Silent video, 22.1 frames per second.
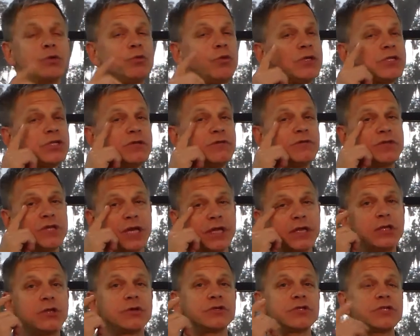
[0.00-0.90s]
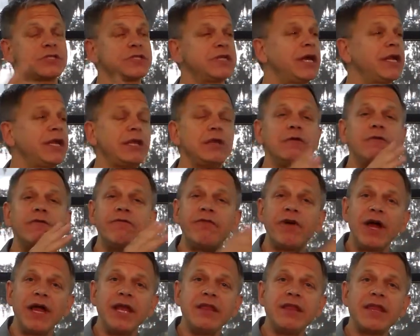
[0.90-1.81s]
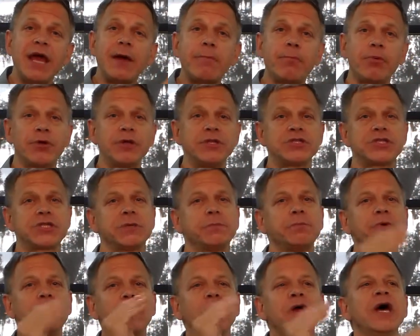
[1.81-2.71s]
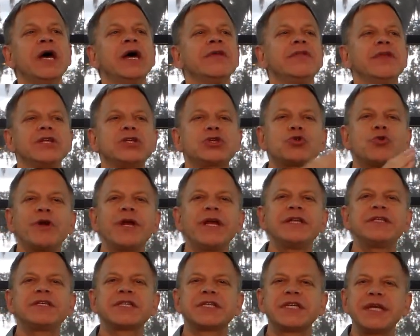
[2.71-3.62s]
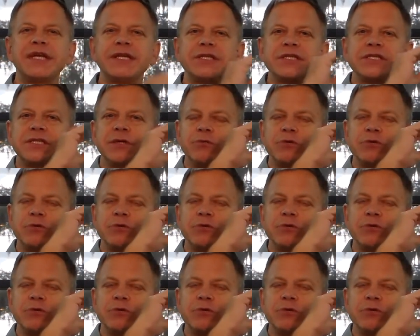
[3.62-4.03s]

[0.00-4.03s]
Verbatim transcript: So once you've done your study, you find that principle that transcends,